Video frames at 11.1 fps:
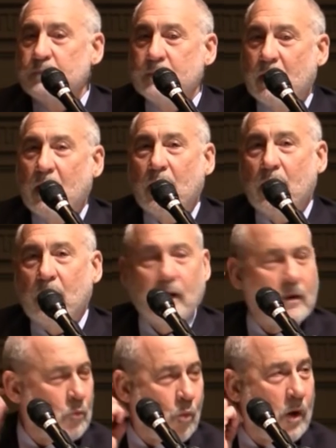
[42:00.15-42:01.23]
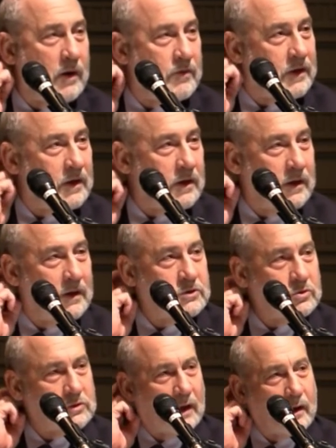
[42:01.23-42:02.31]
uh, one of the
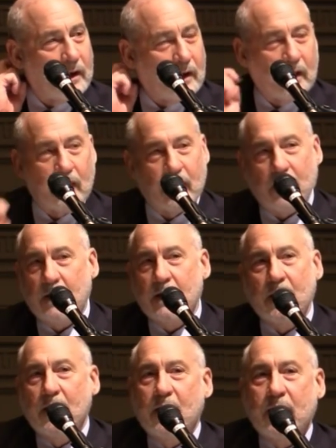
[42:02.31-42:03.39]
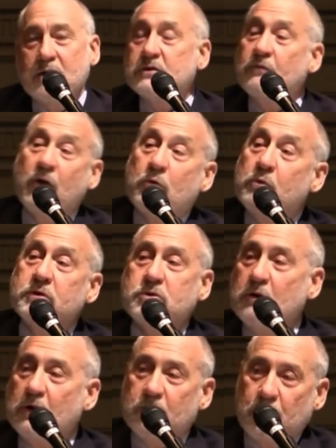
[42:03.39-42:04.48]
issues I, uh, is the Federal
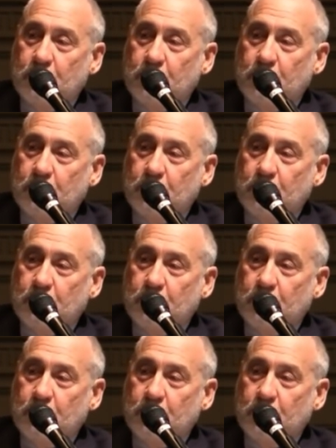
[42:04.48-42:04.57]
Reserve.